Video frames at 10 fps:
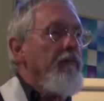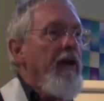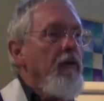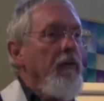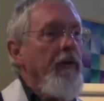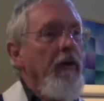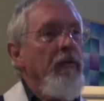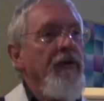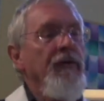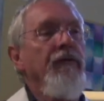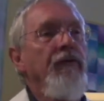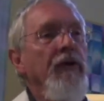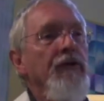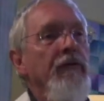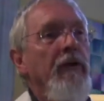and
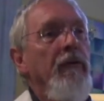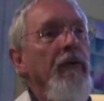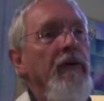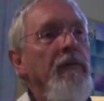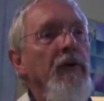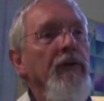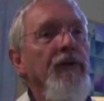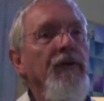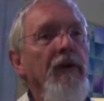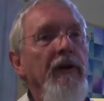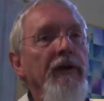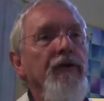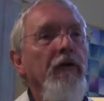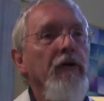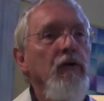fullest record of the Buddha's
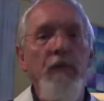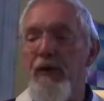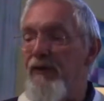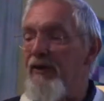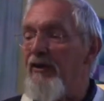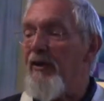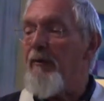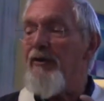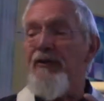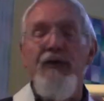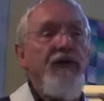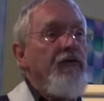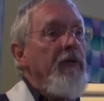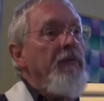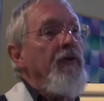historical Buddhist teaching, which is the
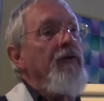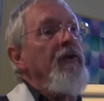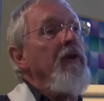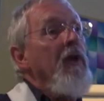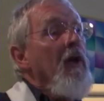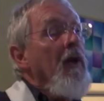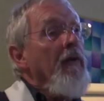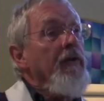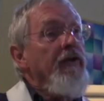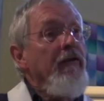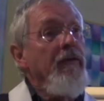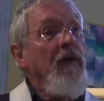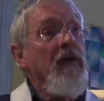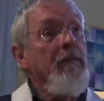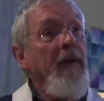scriptures that the
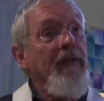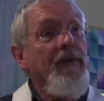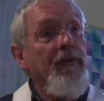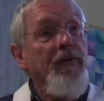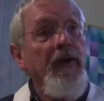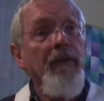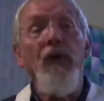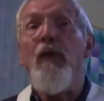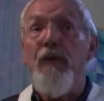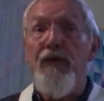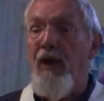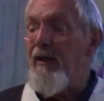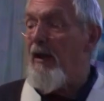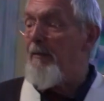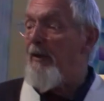Theravada base themselves on, or
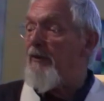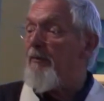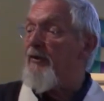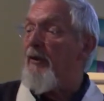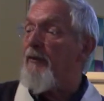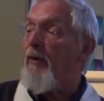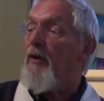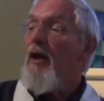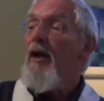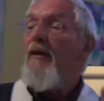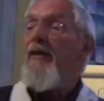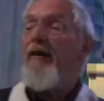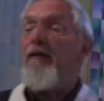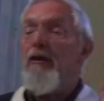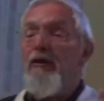say they base themselves on,
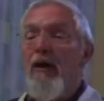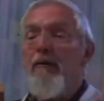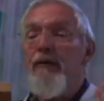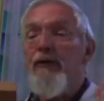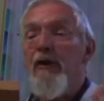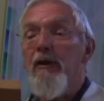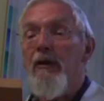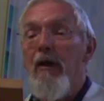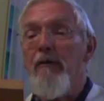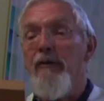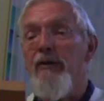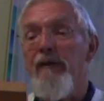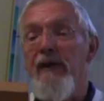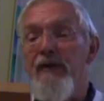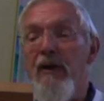there are loads and loads
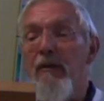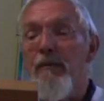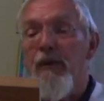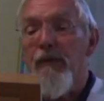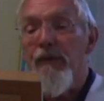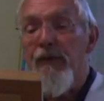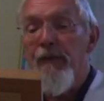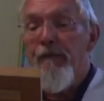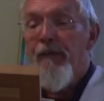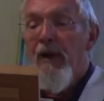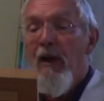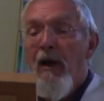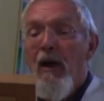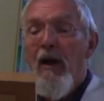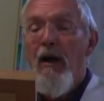of examples
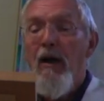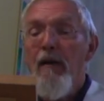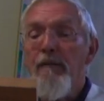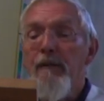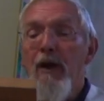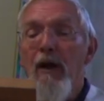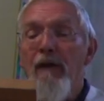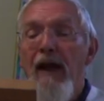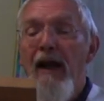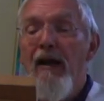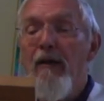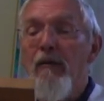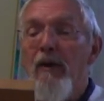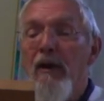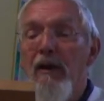of
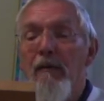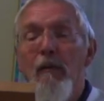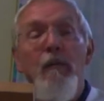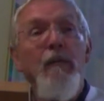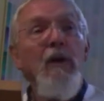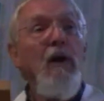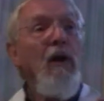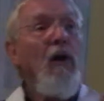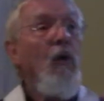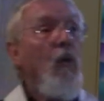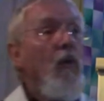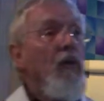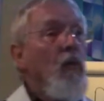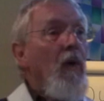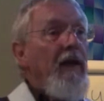how
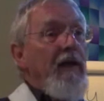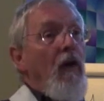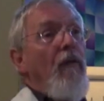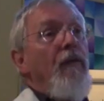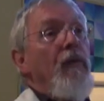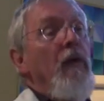the way off the